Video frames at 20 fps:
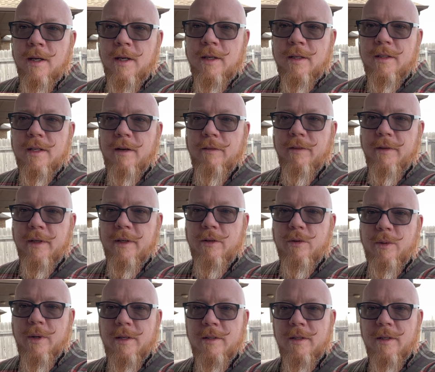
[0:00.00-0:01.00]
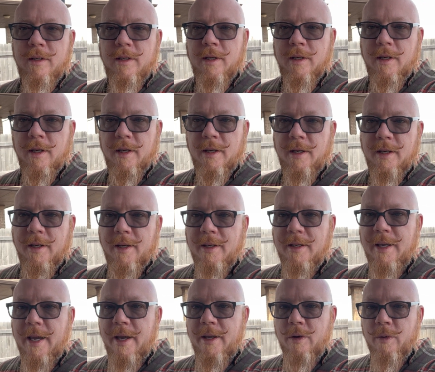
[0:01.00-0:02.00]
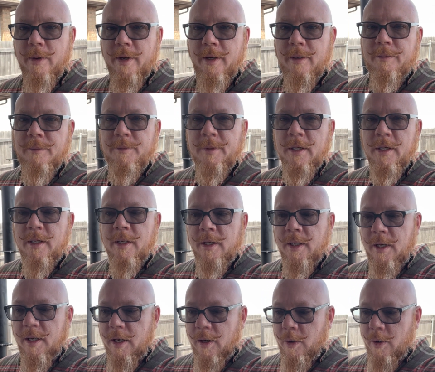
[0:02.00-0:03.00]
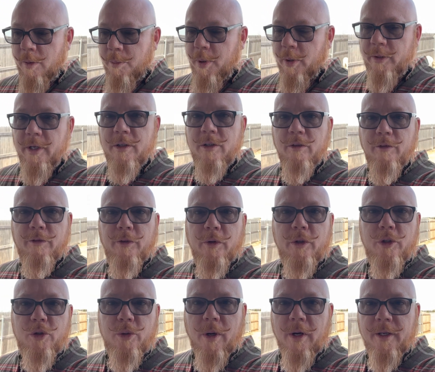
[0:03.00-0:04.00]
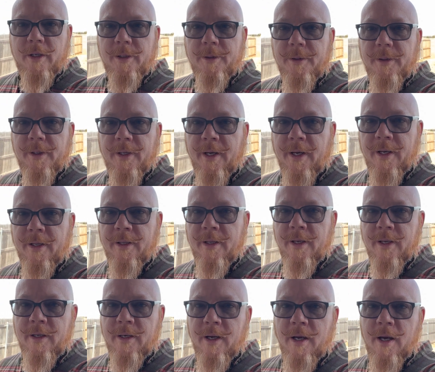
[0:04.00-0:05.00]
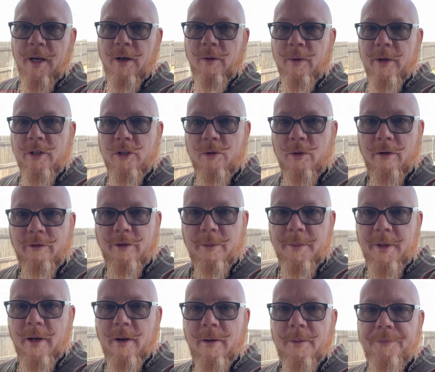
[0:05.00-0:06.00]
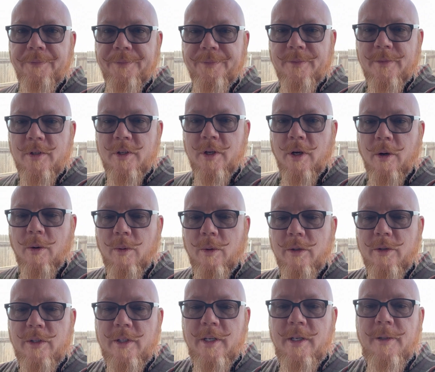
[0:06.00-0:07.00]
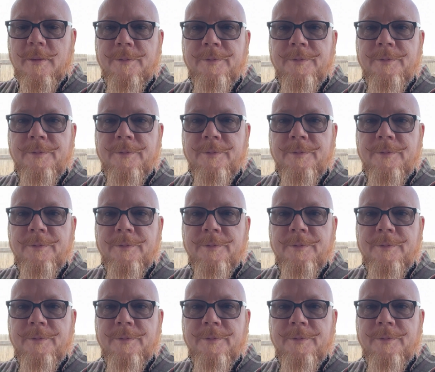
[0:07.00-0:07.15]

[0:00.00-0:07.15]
definitely interested in catering or potential food truck, and then a restaurant from there. So we'll see.